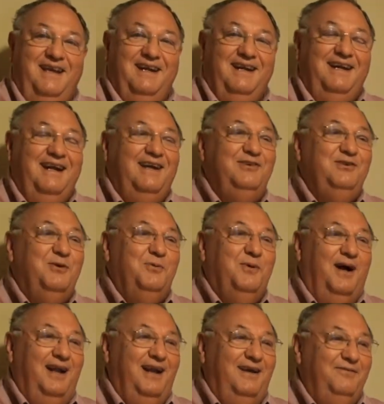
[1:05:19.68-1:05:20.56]
Kenai National
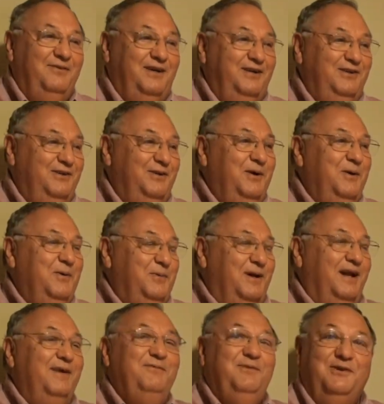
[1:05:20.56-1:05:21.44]
Wildlife Range.
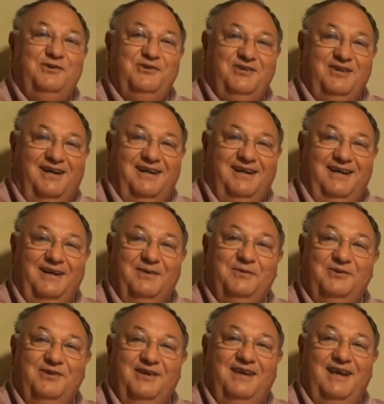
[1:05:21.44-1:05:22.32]
When I first started, it
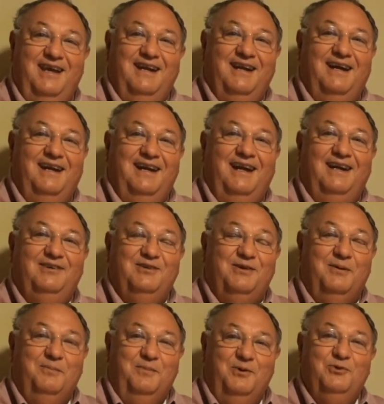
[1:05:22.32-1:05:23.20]
was a Kenai
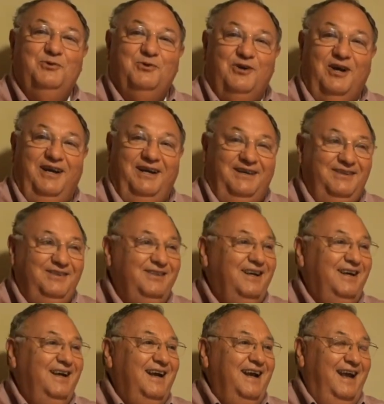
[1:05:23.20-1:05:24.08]
National Moose Range,
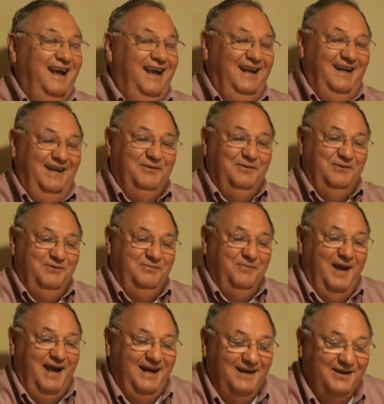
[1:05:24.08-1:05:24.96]
and it was
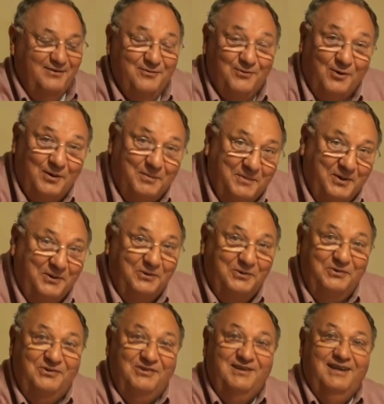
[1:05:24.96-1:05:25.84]
managed for
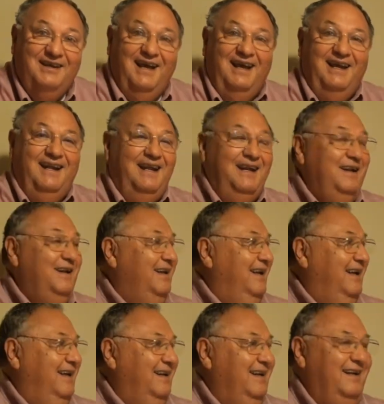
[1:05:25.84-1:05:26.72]
moose. And
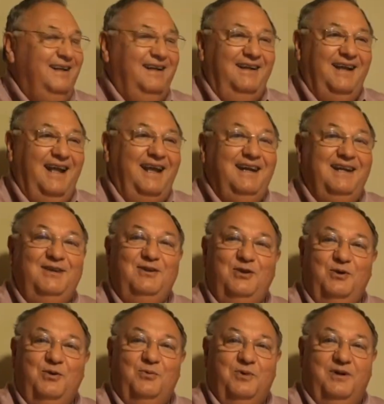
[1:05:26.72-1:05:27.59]
then in, in
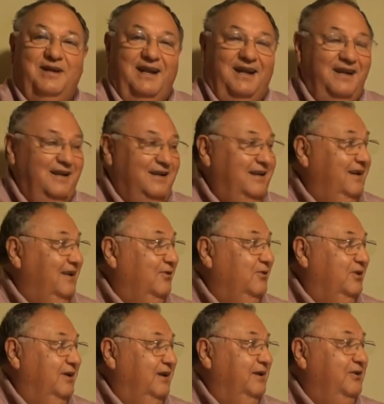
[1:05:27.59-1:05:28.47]
'82, when they did
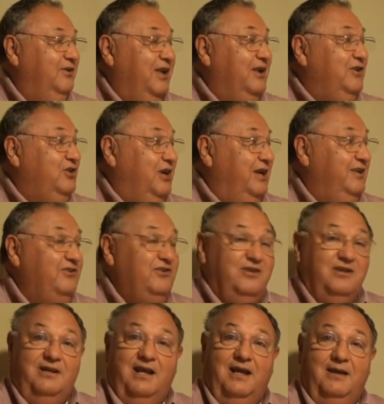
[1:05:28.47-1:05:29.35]
ANILCA, they
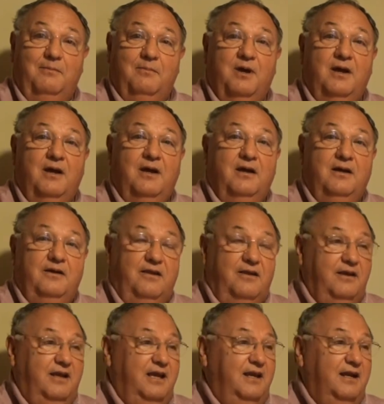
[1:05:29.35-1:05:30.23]
changed the name to
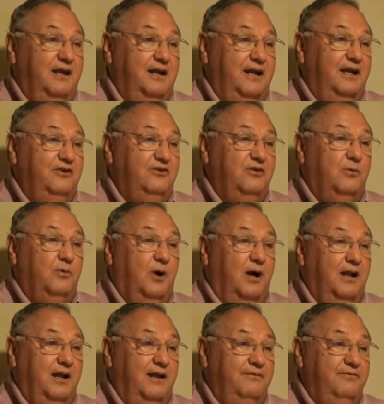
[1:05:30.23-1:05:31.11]
the Kenai National
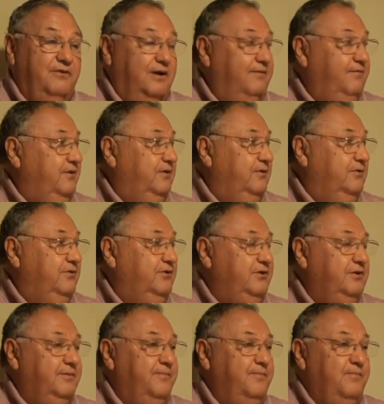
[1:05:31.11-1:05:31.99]
Wildlife Refuge.
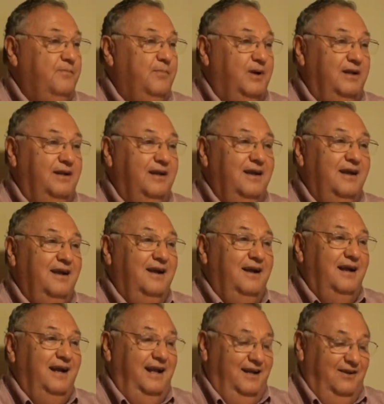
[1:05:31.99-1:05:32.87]
But
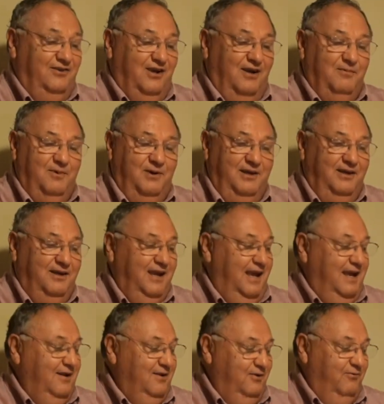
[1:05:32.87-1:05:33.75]
it's um, it
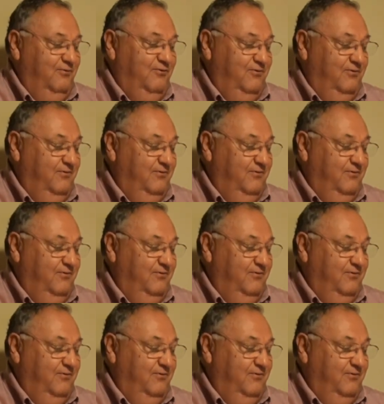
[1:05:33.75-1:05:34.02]
can't do